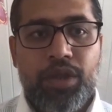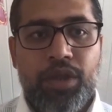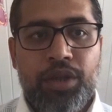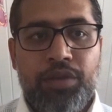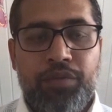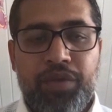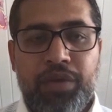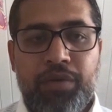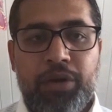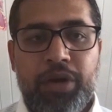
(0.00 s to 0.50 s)

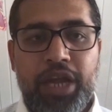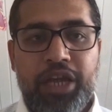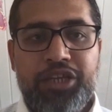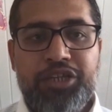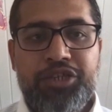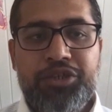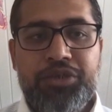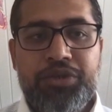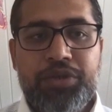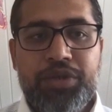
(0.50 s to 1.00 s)
we would like
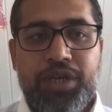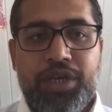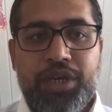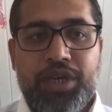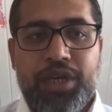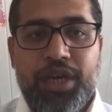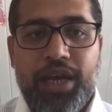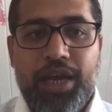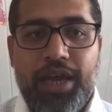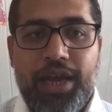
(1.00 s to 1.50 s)
to
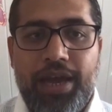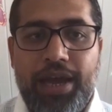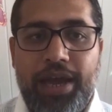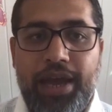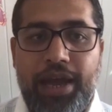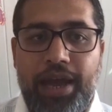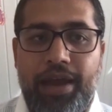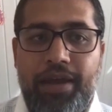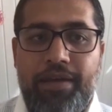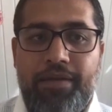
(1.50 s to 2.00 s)

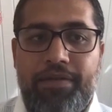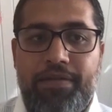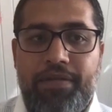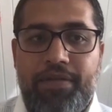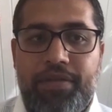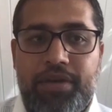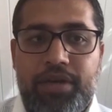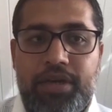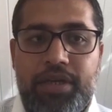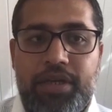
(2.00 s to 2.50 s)
have
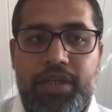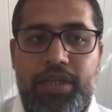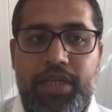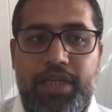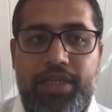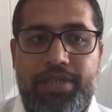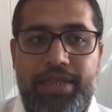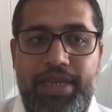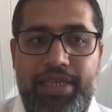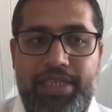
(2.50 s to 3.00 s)

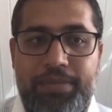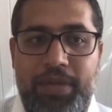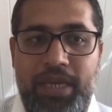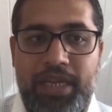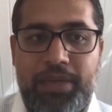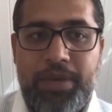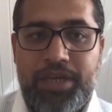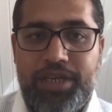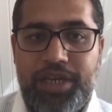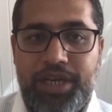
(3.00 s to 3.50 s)
this
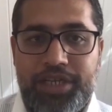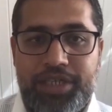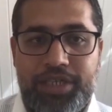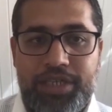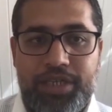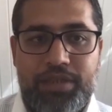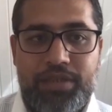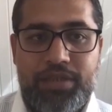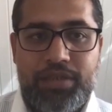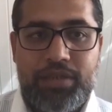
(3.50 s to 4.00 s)

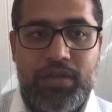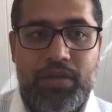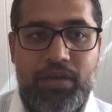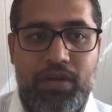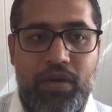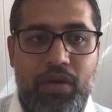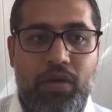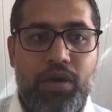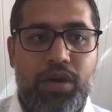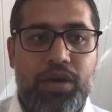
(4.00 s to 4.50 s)
experimentation
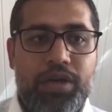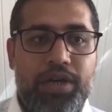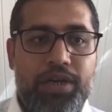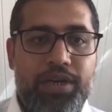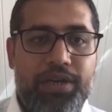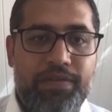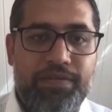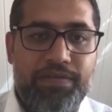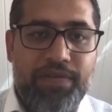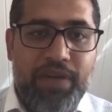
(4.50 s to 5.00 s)
or
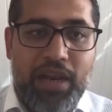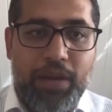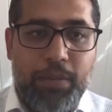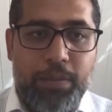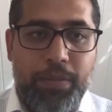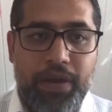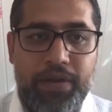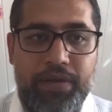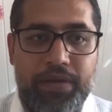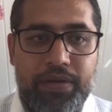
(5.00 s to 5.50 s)

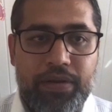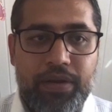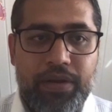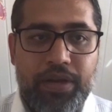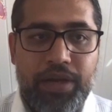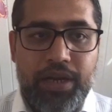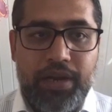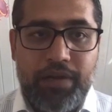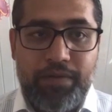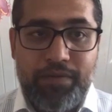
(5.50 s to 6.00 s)
development
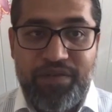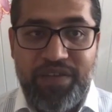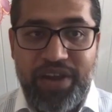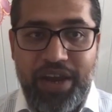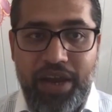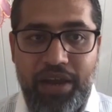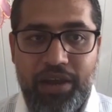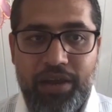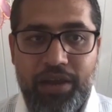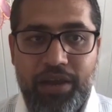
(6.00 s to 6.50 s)
in a
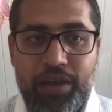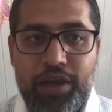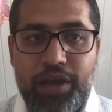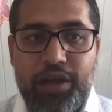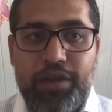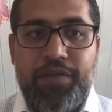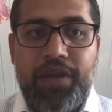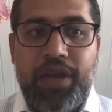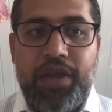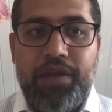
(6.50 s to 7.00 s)
way
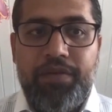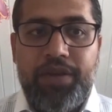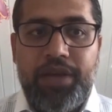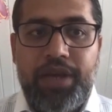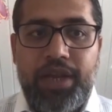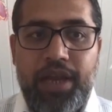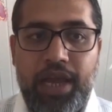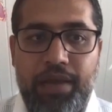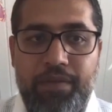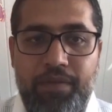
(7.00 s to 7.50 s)
where we
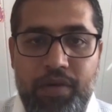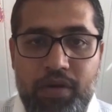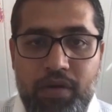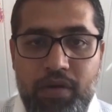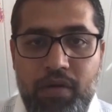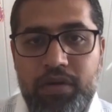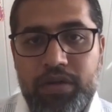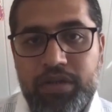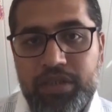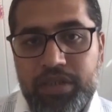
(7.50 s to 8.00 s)
can have a
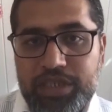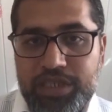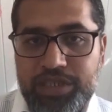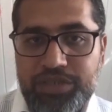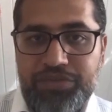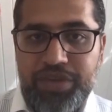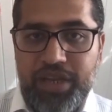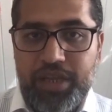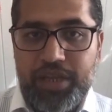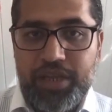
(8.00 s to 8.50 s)
continuous
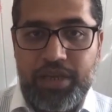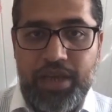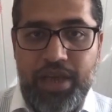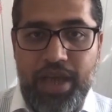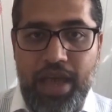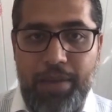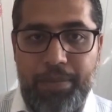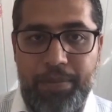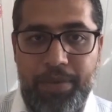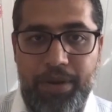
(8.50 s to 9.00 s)
training
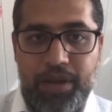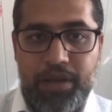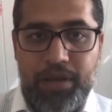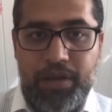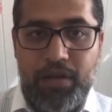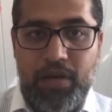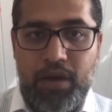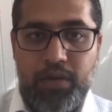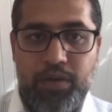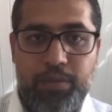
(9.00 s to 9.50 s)
happening
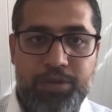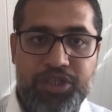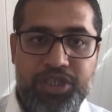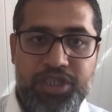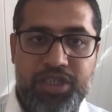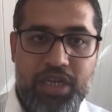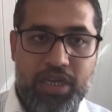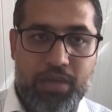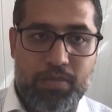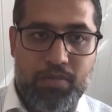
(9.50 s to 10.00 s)
on our
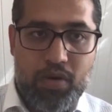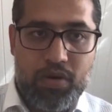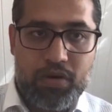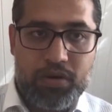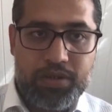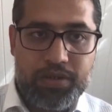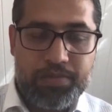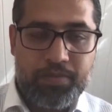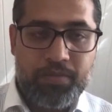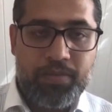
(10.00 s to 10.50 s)
machine learning
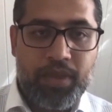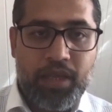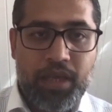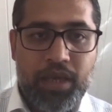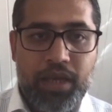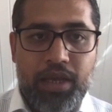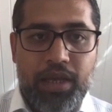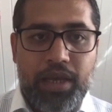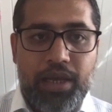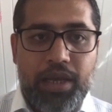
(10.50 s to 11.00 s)
models.
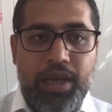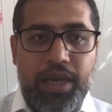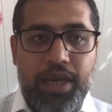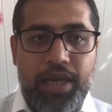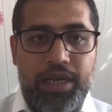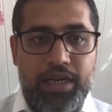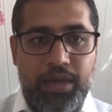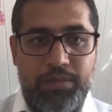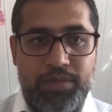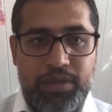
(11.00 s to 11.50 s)

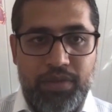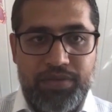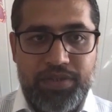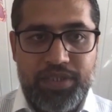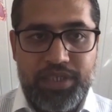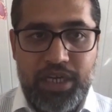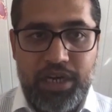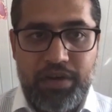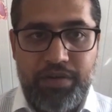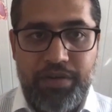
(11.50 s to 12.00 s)
In terms of
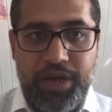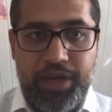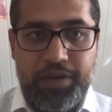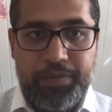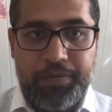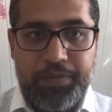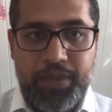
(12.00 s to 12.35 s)
serving,